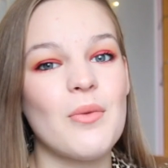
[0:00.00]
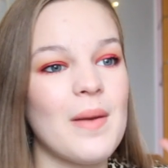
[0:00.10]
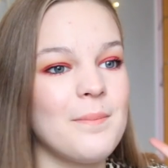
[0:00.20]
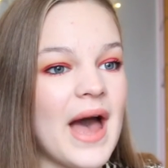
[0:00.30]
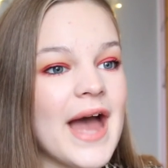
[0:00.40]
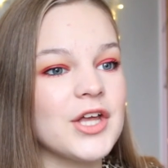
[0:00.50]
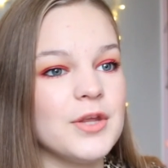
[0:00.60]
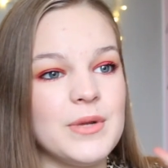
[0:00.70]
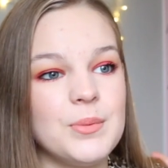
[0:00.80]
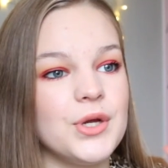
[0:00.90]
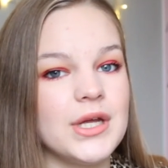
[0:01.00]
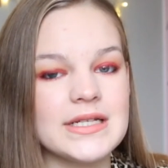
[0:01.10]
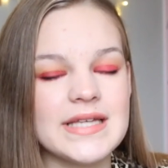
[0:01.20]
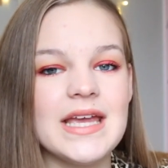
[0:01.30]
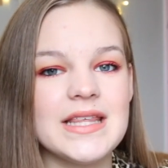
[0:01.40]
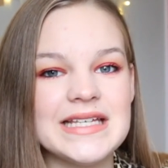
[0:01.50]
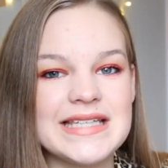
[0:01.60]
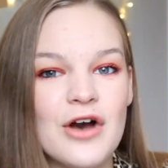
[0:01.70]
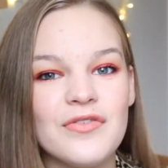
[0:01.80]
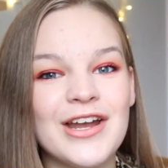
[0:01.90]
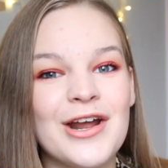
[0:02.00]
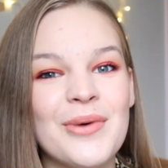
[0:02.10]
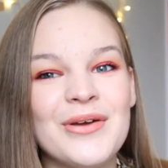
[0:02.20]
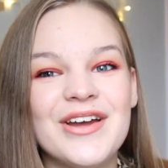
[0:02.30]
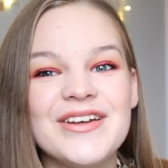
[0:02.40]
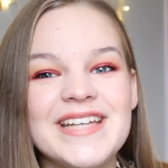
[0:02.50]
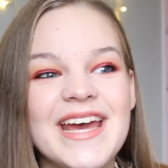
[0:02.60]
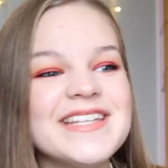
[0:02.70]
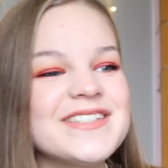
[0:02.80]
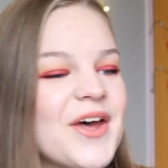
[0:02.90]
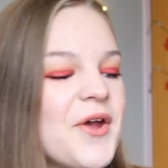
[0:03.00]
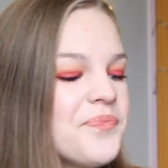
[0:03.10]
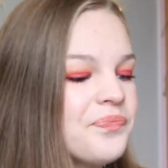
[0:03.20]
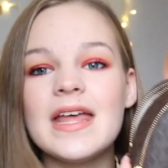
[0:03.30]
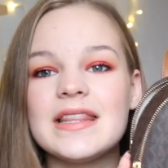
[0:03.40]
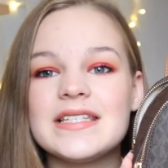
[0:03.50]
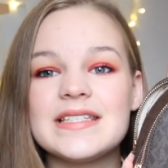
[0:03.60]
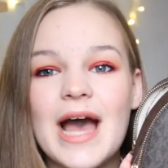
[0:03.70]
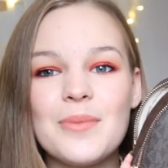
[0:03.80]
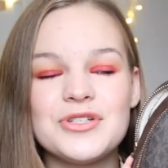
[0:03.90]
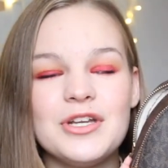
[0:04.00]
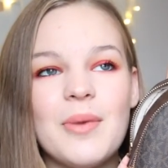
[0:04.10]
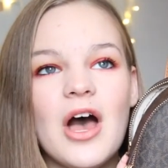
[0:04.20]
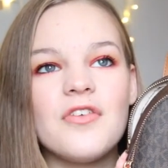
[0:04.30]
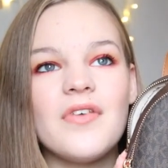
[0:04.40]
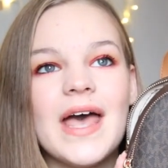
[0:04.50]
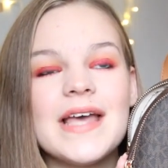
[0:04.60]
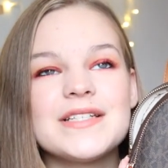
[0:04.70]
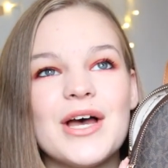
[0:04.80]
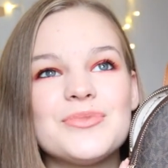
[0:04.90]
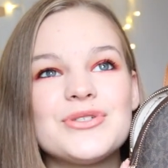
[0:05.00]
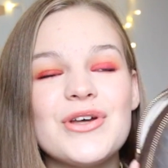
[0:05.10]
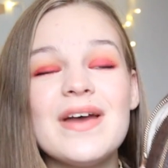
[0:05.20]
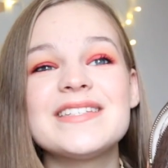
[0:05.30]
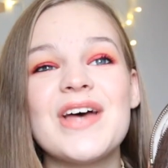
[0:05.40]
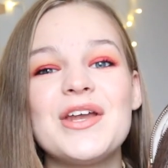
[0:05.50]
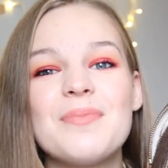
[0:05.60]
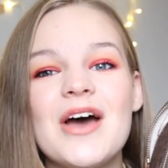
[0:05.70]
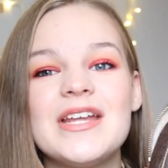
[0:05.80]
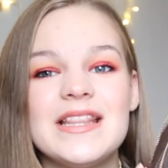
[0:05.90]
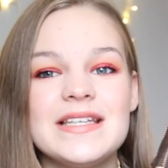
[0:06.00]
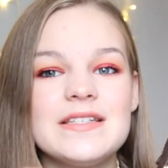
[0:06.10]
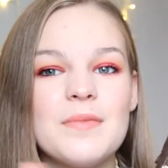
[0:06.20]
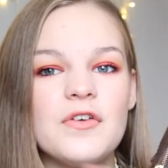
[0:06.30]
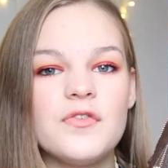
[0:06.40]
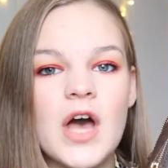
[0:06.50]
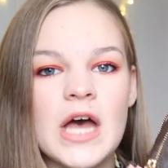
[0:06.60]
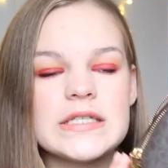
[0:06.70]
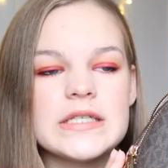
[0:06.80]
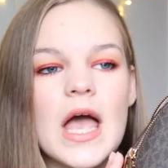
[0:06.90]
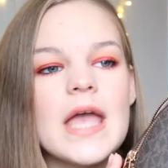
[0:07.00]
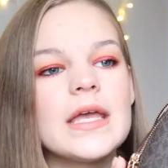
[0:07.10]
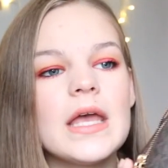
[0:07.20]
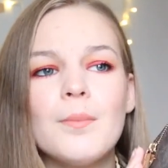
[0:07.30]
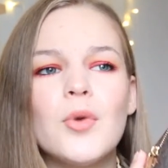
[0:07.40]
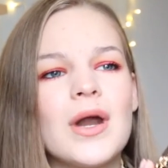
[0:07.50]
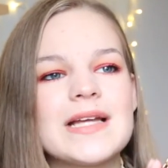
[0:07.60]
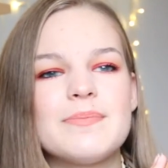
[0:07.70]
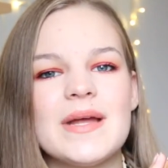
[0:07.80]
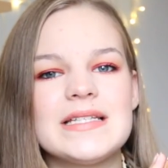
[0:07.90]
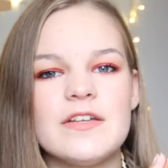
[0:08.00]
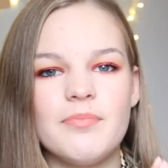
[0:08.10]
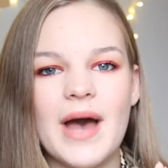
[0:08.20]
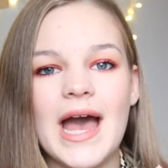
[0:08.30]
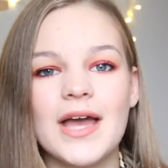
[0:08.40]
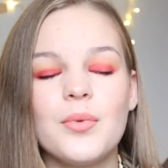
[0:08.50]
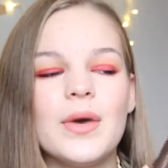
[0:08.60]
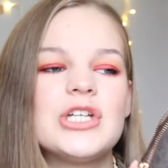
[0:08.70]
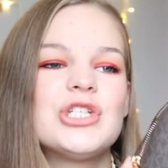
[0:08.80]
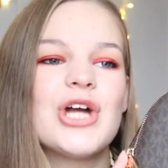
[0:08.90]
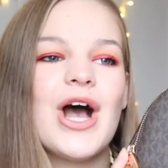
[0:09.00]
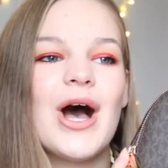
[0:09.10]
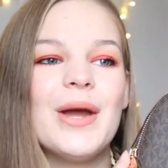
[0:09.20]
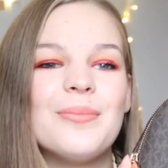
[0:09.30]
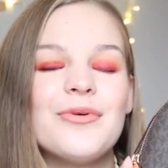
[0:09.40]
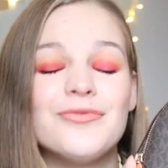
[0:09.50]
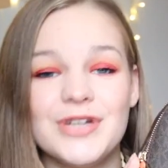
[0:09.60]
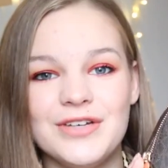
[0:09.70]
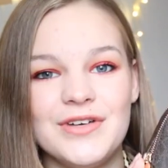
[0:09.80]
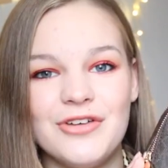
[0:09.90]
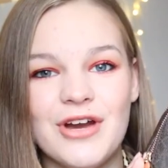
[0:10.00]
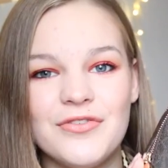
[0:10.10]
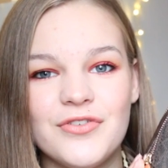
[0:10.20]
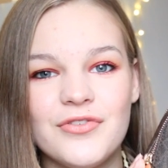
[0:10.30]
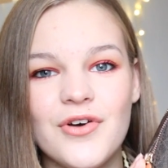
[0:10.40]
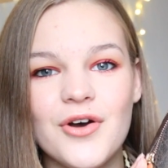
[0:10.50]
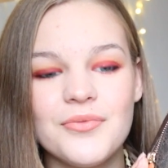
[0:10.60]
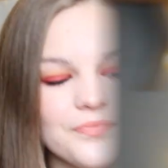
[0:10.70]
on my back that people are going to take things out of it and I won't notice. So this is absolutely perfect. I'm so excited about it, and this is my first like more expensive bag, which I'm really, really grateful for.